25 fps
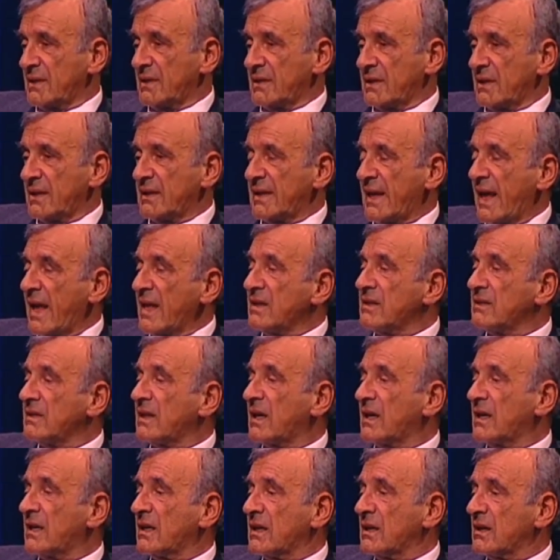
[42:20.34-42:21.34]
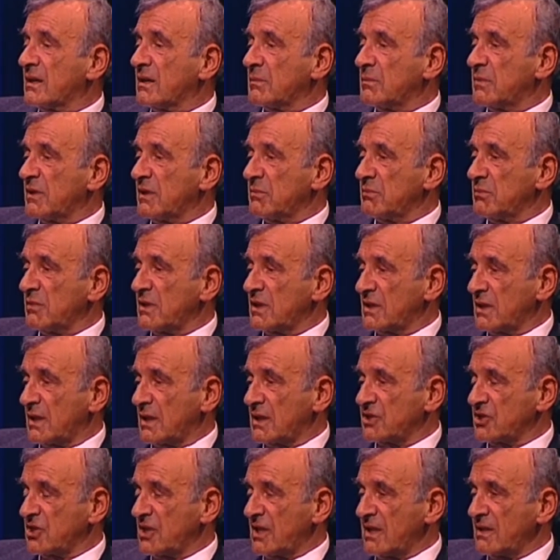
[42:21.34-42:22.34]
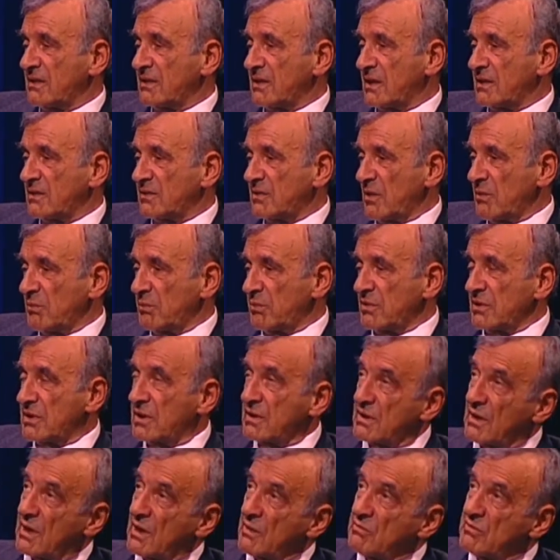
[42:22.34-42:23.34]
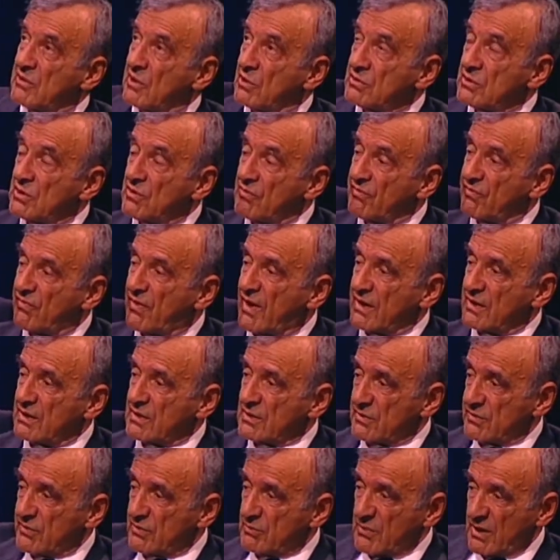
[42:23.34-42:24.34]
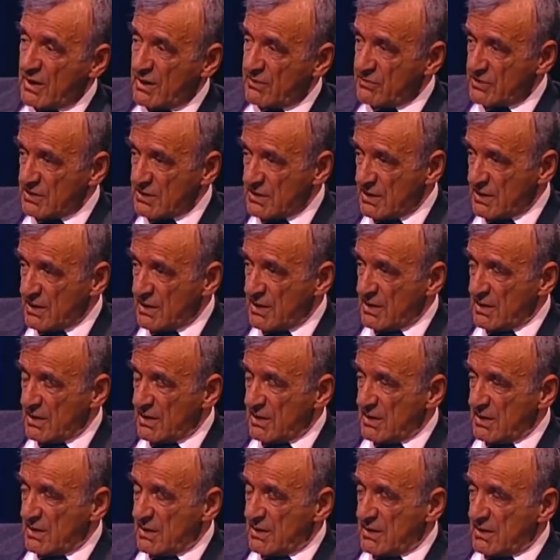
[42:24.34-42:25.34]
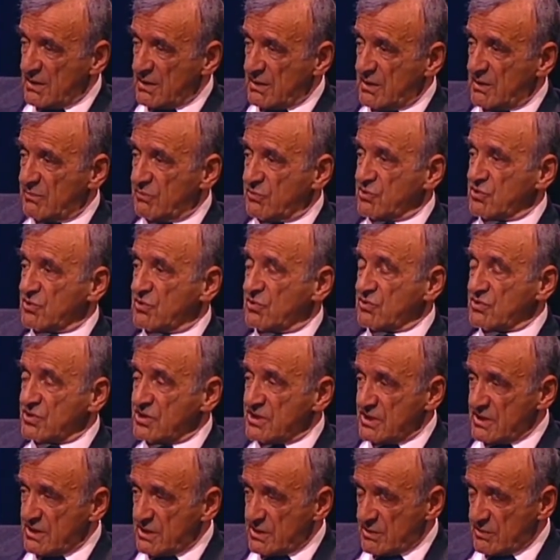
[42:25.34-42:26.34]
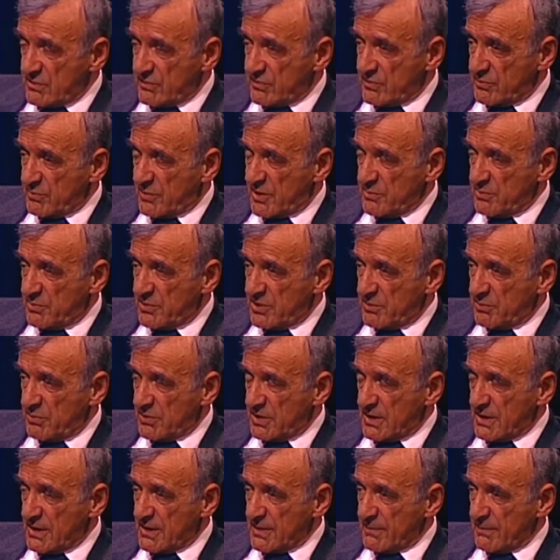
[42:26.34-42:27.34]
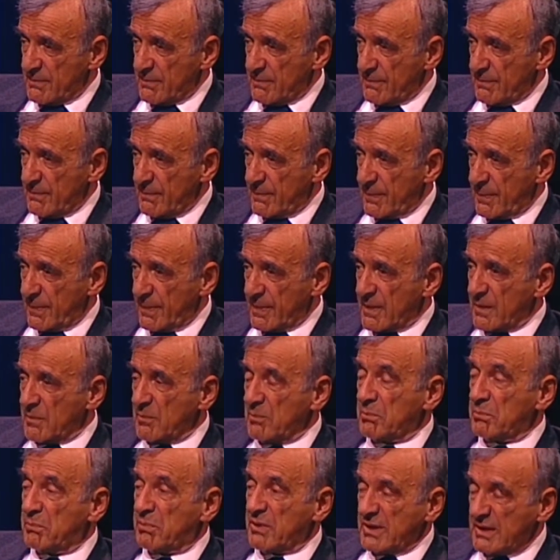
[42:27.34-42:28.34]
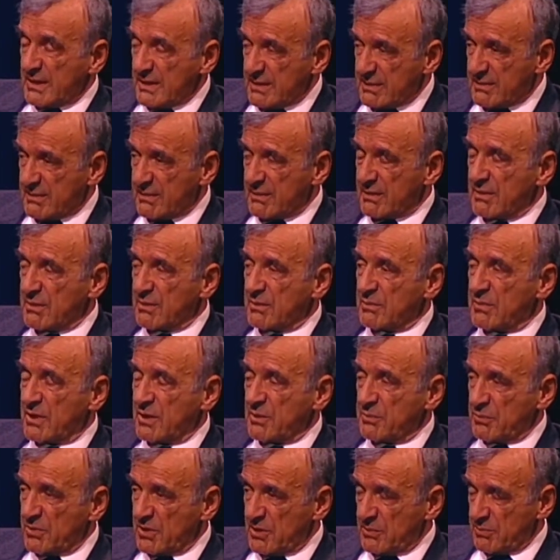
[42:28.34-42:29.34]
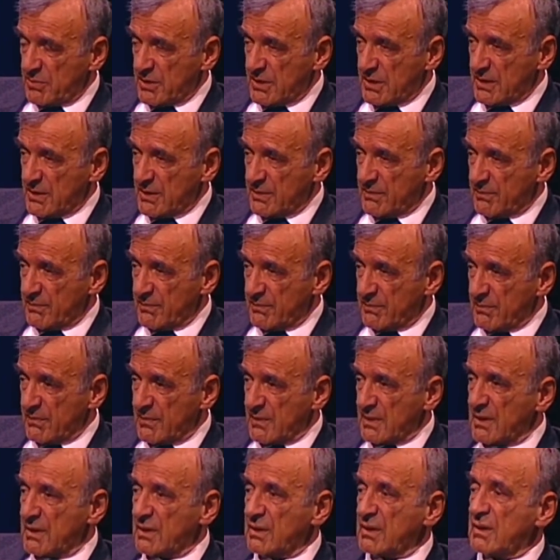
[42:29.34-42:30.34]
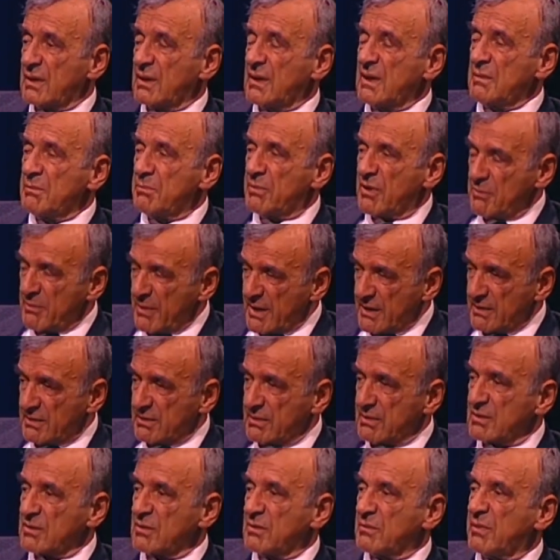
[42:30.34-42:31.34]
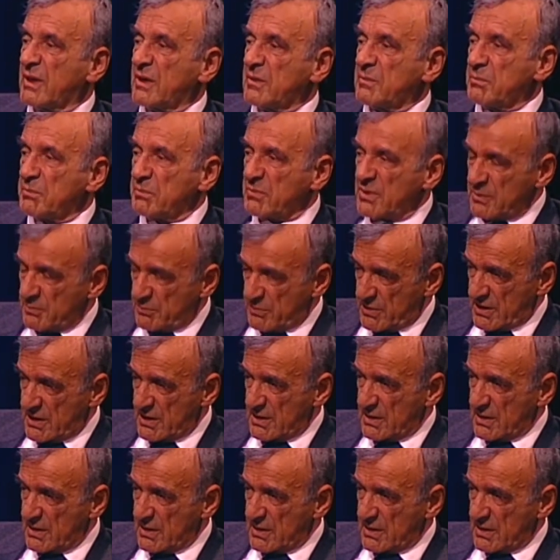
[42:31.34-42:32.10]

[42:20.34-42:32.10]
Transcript: an anti-Beit Mikdash, an anti-temple that came down in fire from heaven. Mm-hmm. It was conceived by people, built by people, implemented by people.